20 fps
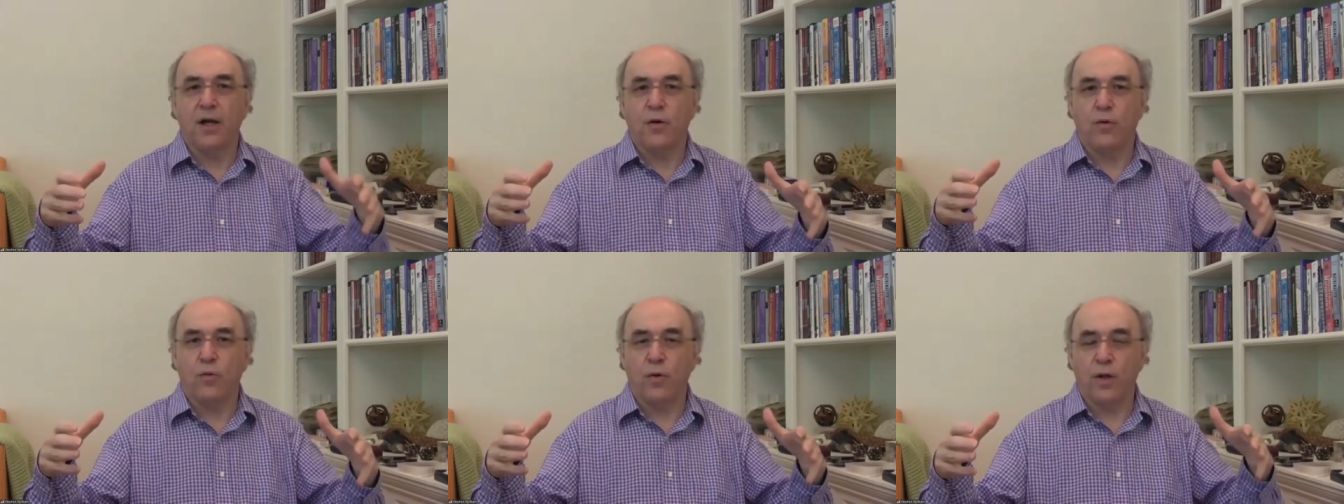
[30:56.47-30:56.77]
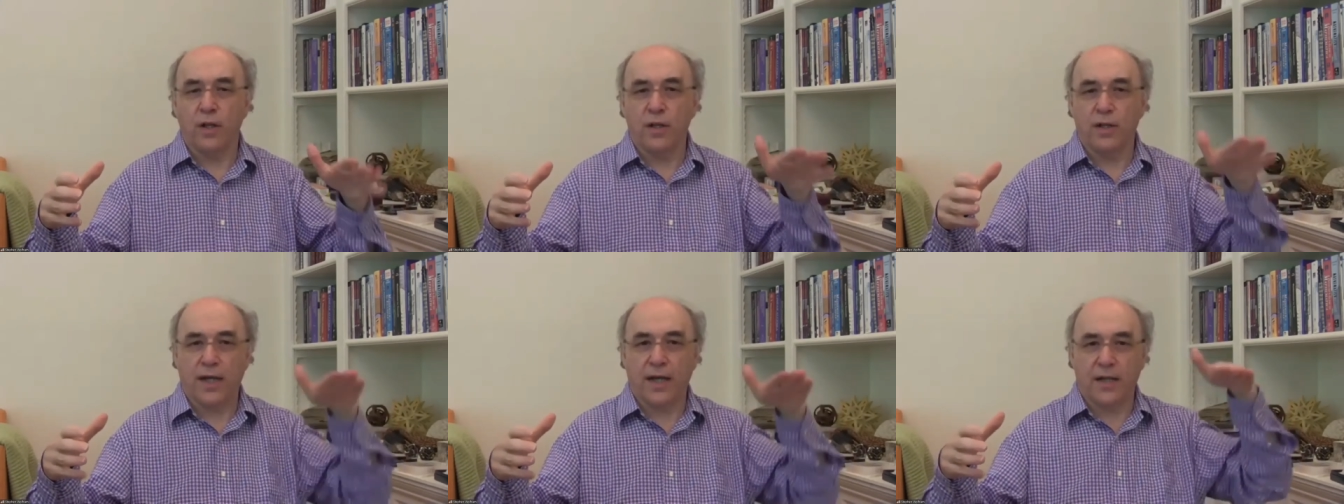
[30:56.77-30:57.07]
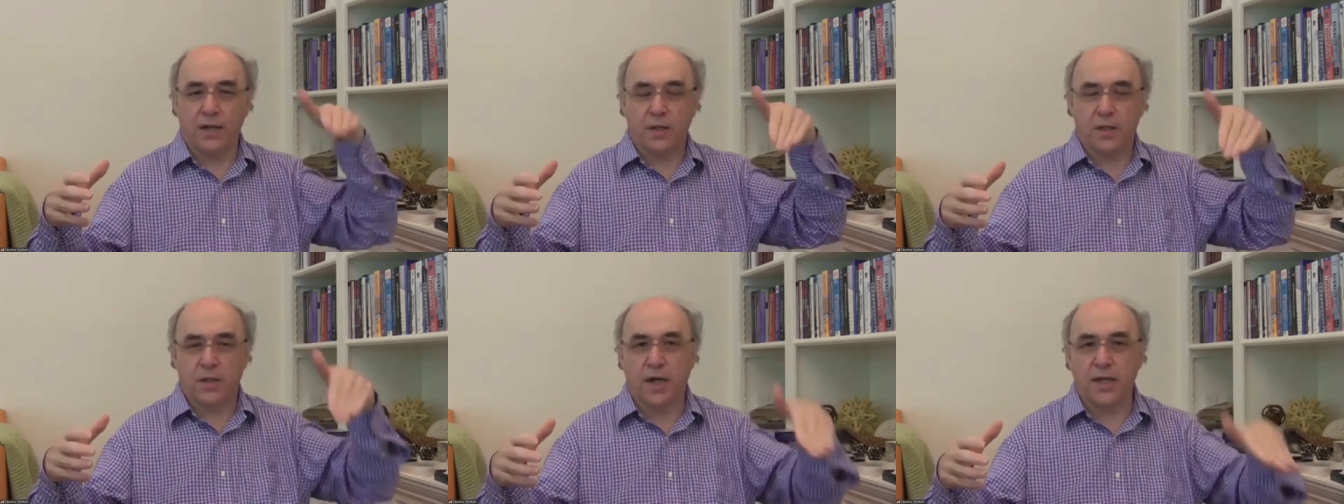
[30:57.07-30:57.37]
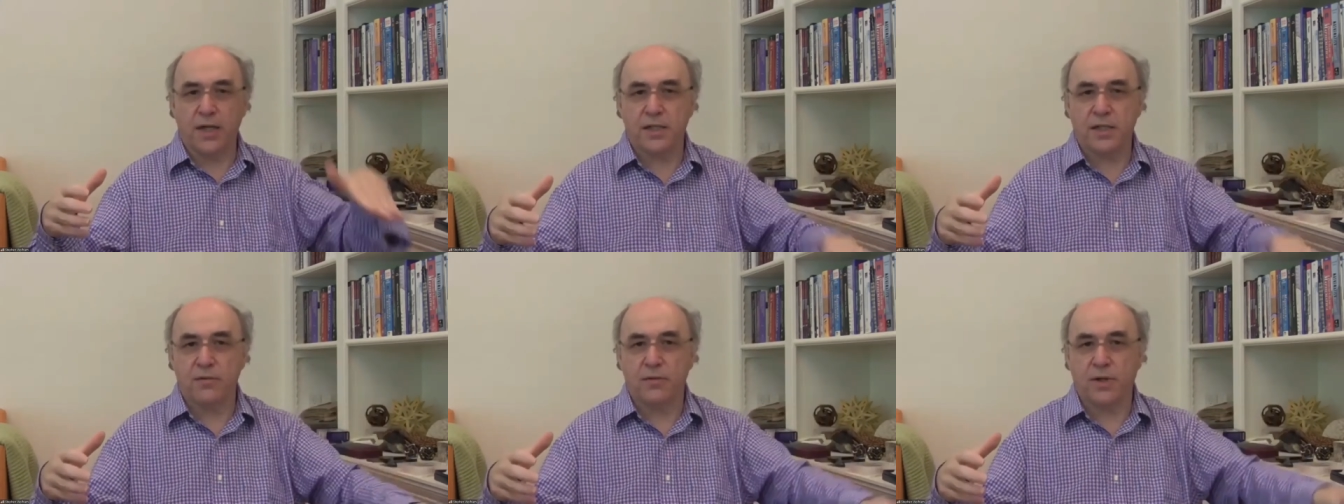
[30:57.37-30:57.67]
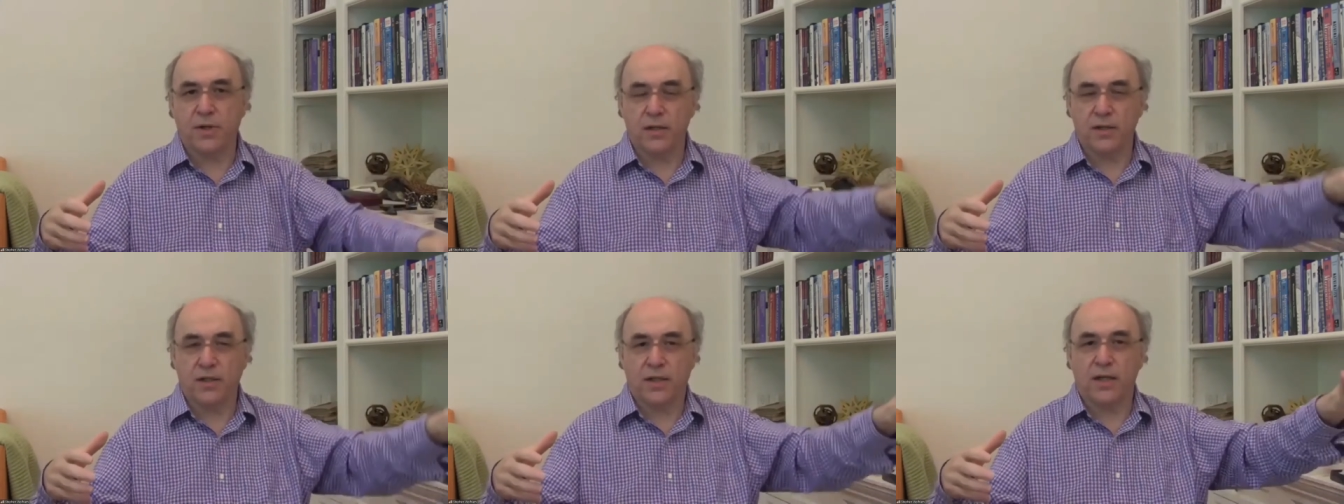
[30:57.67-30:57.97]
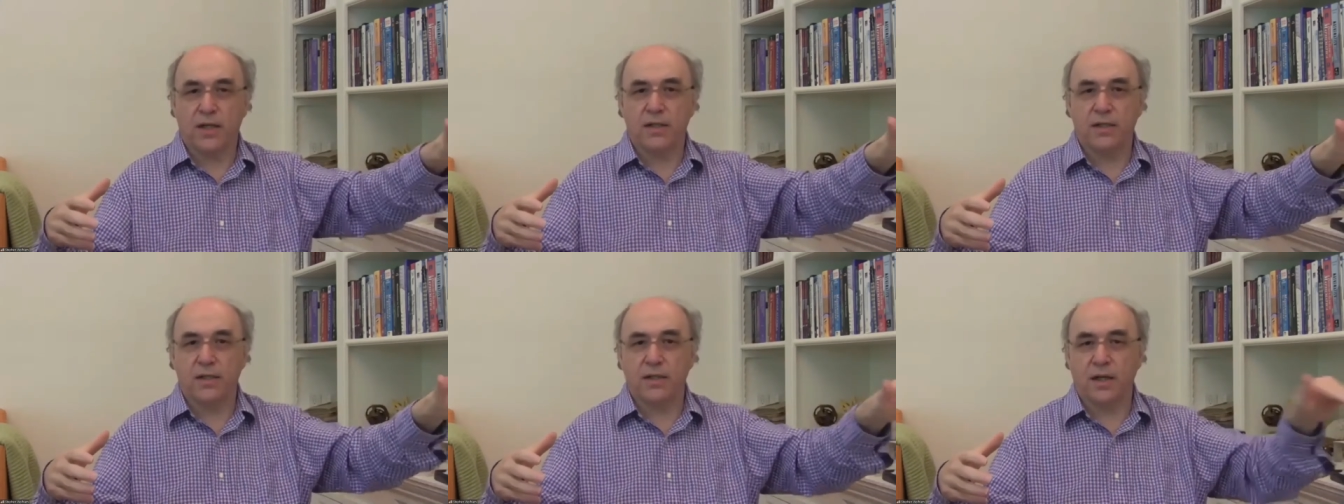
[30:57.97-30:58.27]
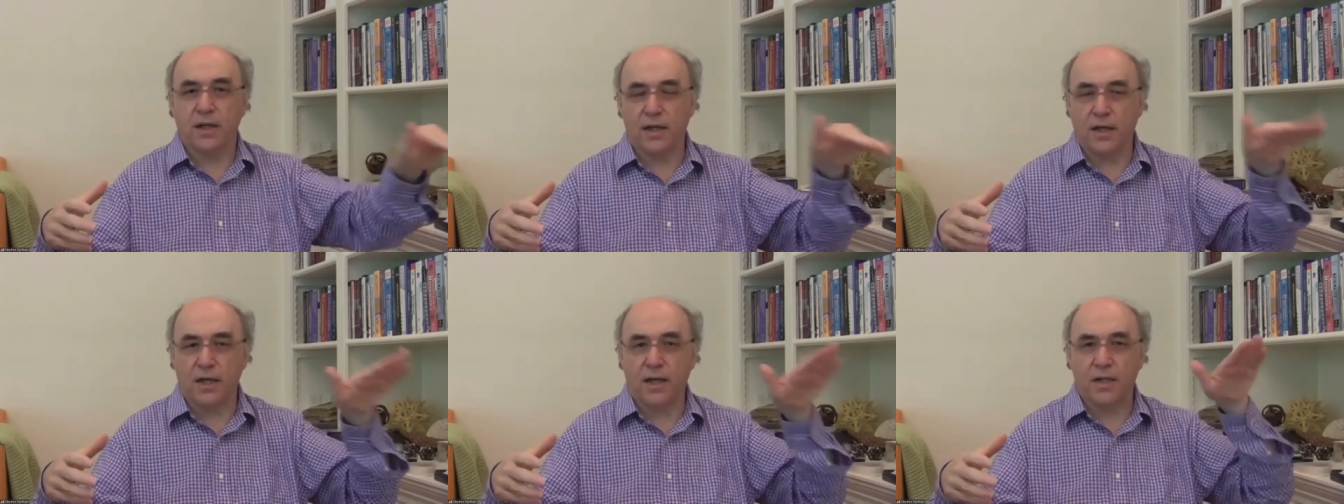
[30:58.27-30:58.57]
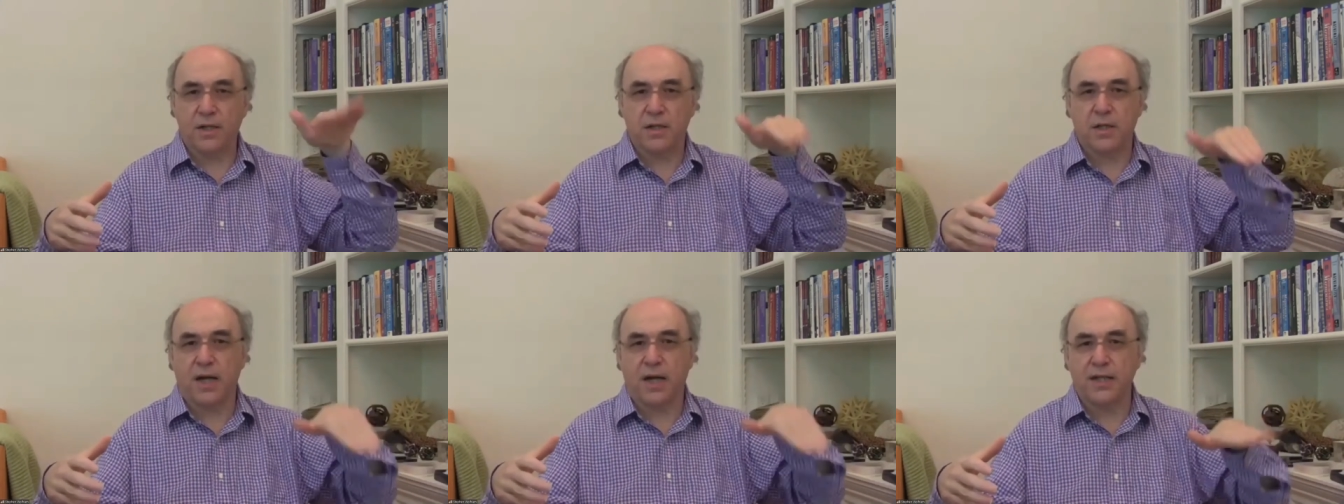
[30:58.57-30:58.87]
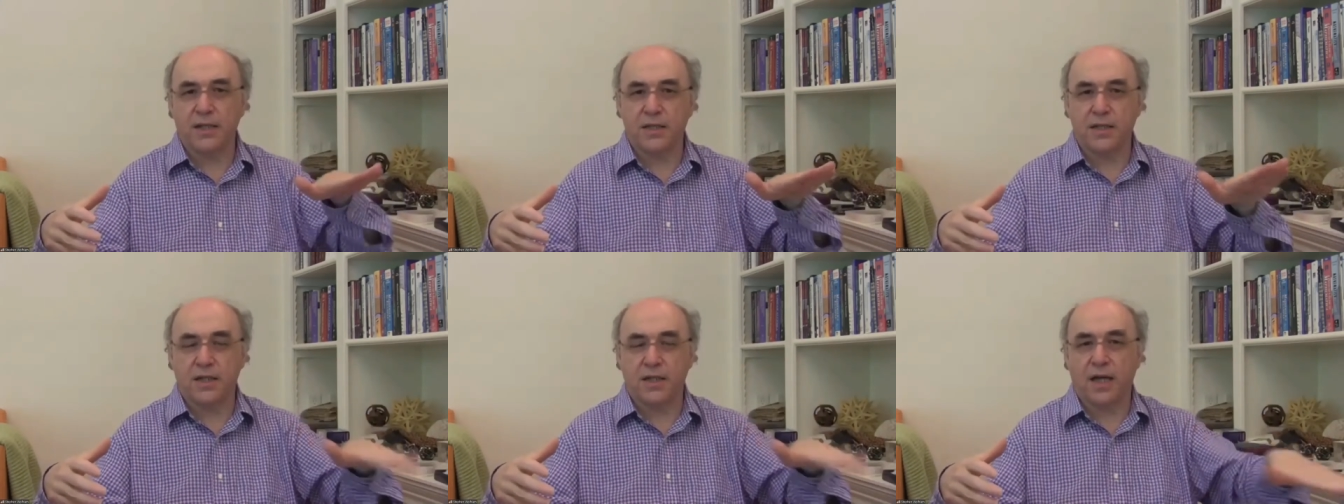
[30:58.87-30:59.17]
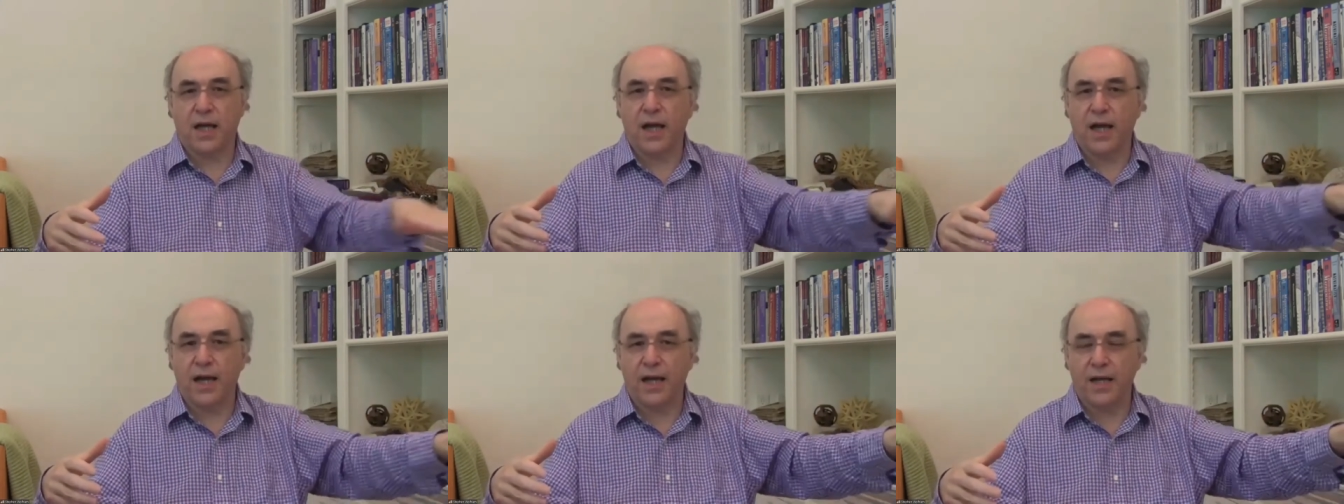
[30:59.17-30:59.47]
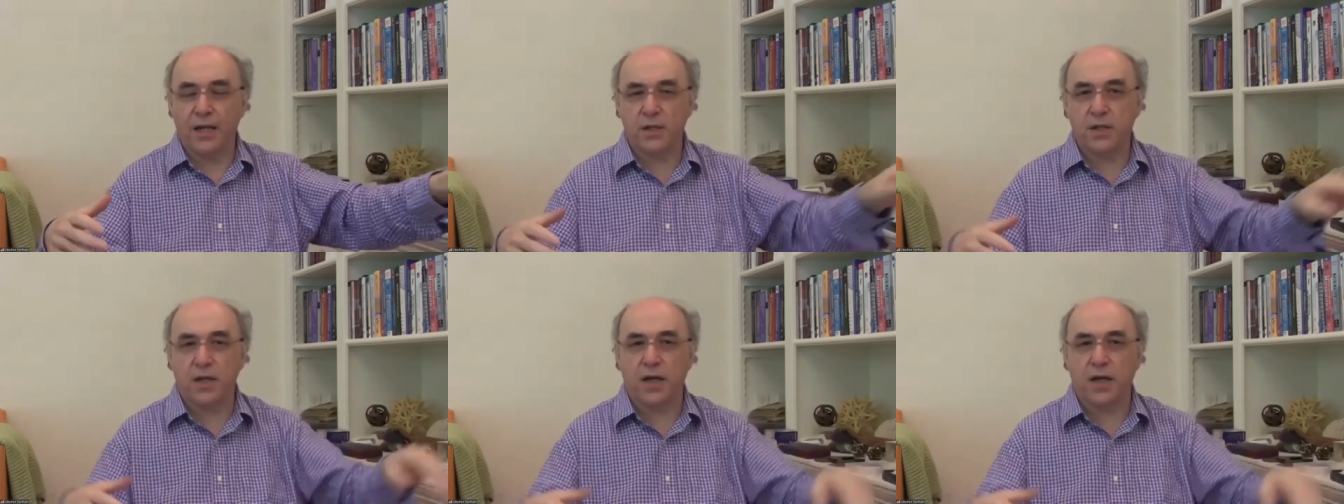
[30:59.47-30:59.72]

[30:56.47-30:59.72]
will get excited, excite, decay,